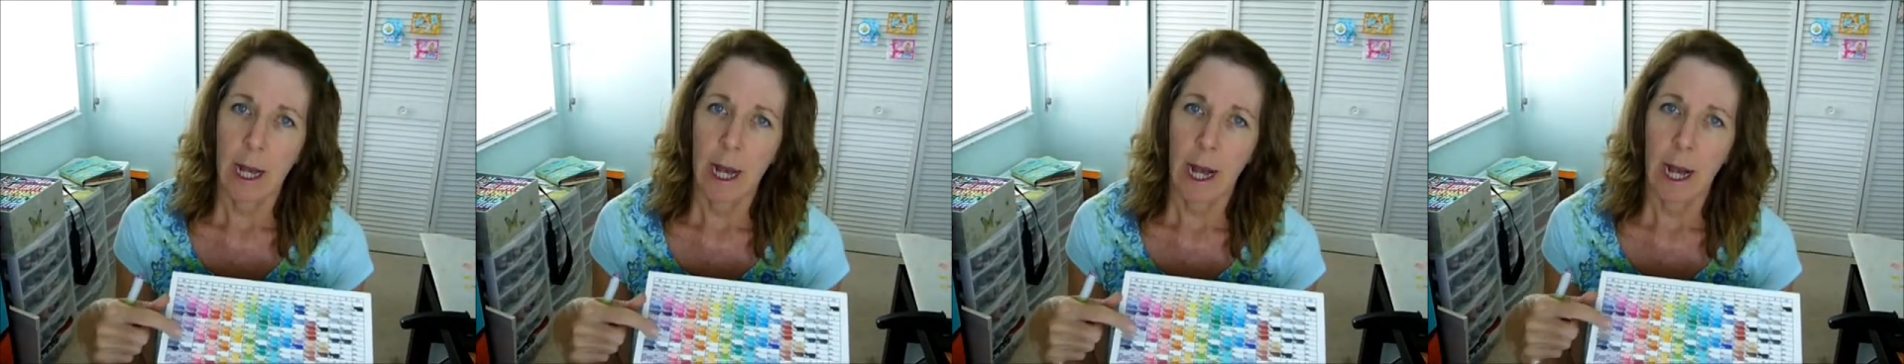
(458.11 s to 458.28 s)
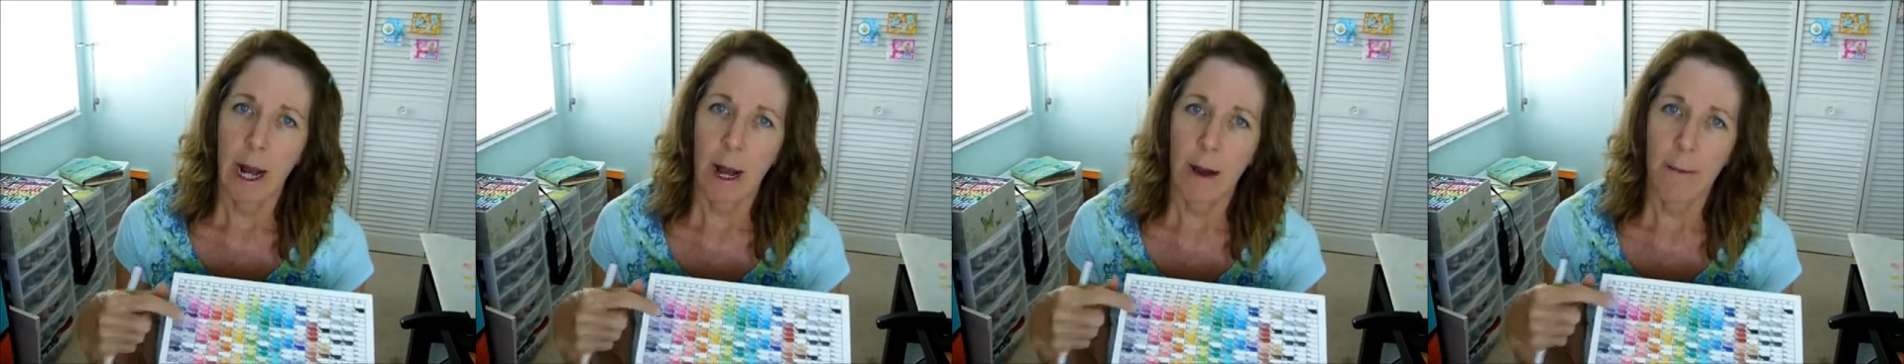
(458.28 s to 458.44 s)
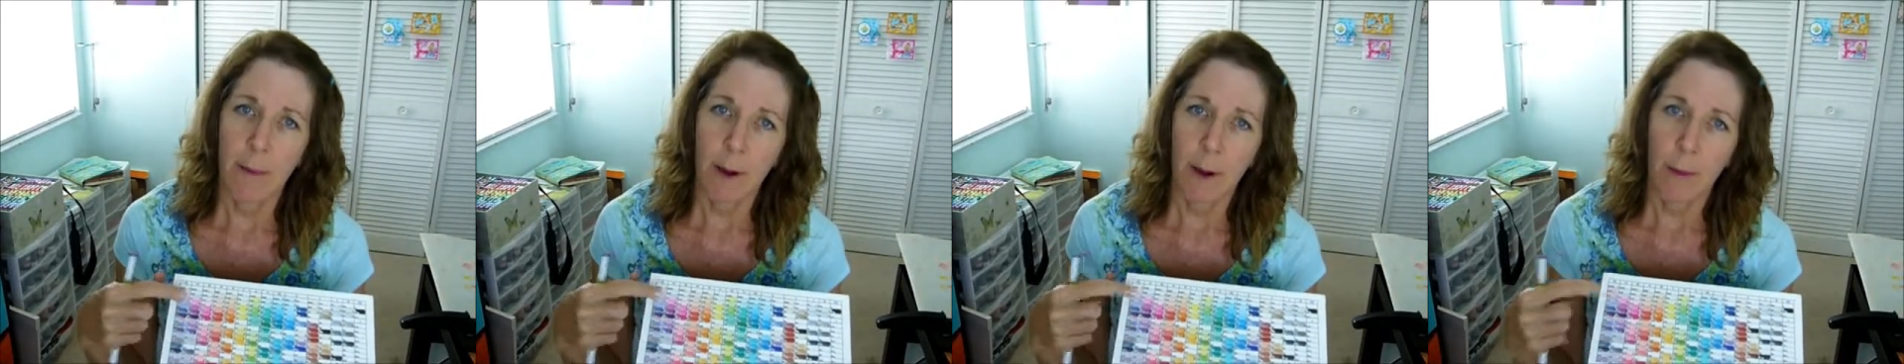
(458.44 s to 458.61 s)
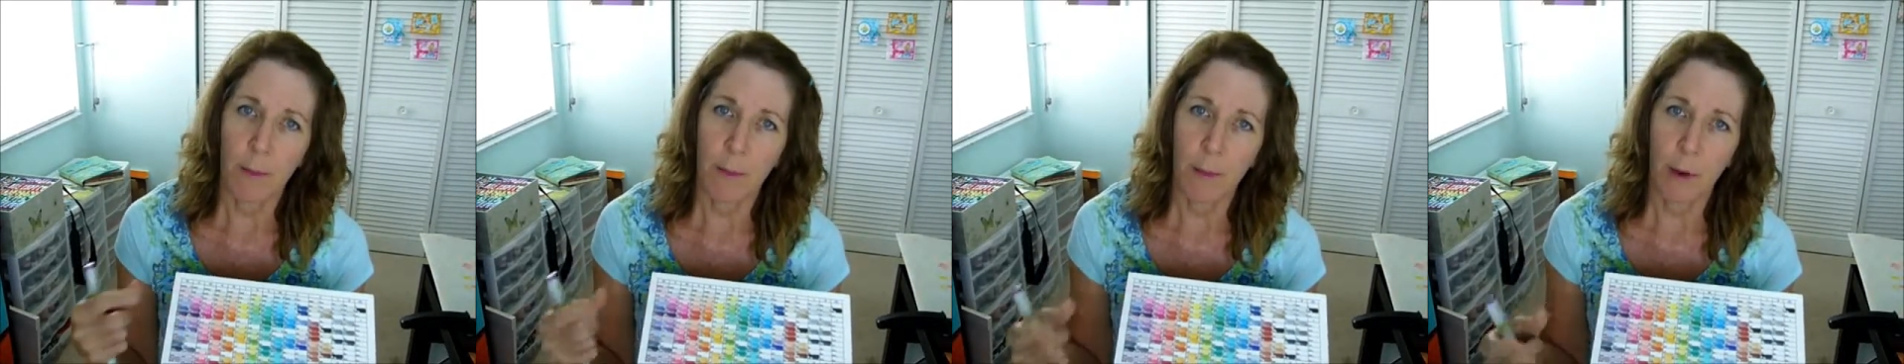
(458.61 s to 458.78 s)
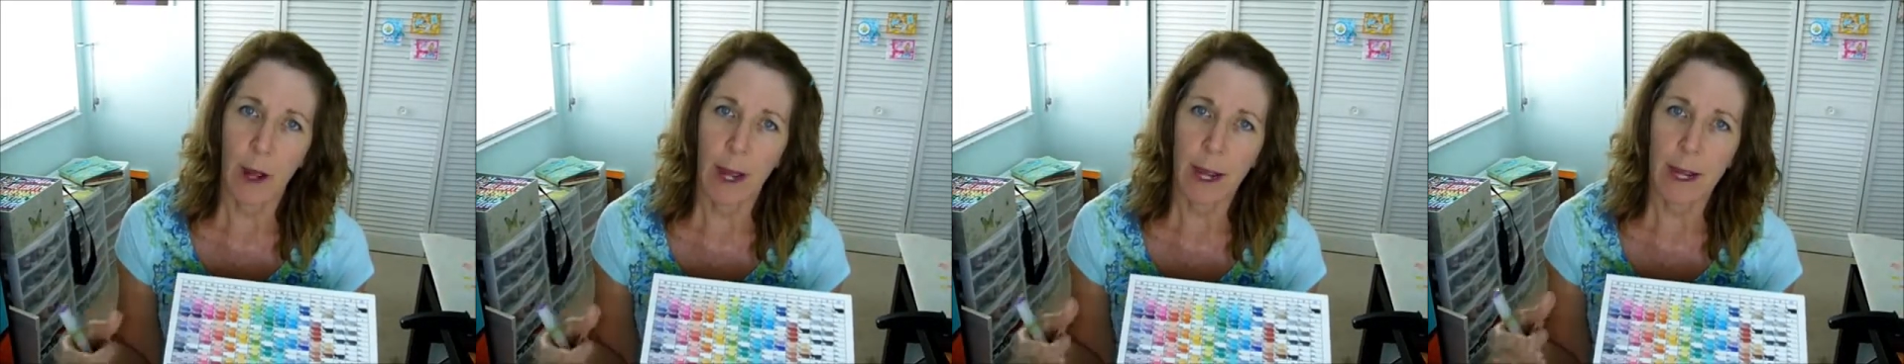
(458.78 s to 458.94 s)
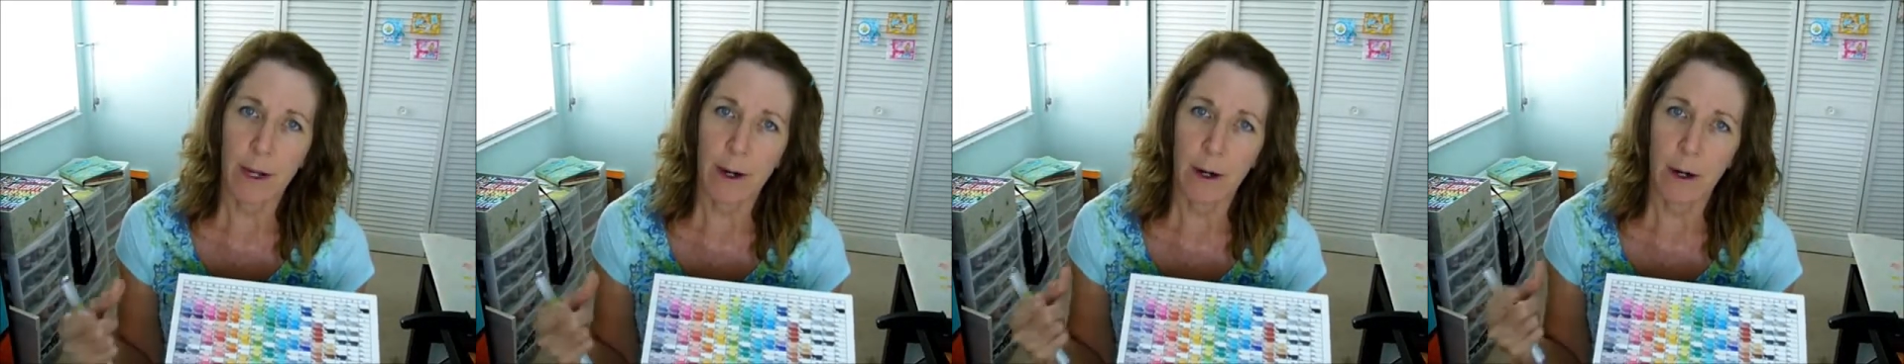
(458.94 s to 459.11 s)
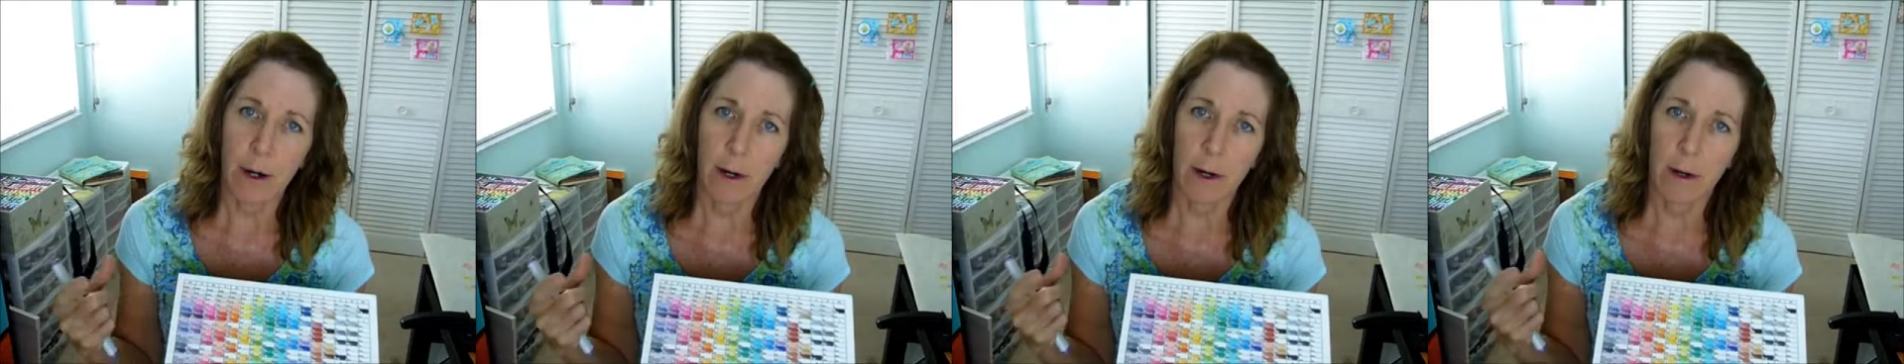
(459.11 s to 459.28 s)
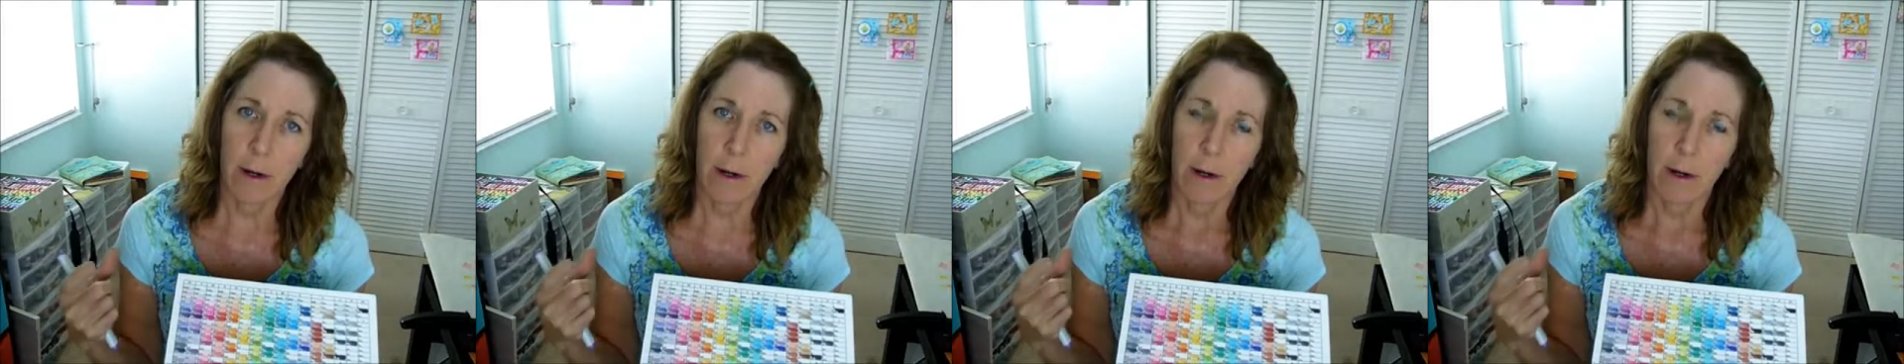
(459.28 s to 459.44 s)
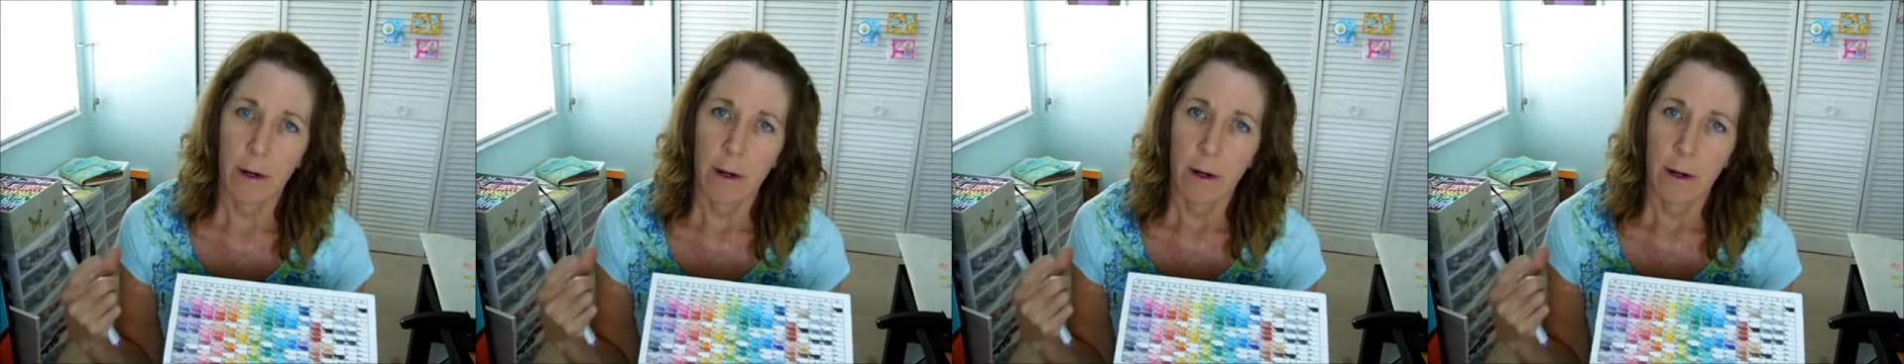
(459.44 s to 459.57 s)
a brighter,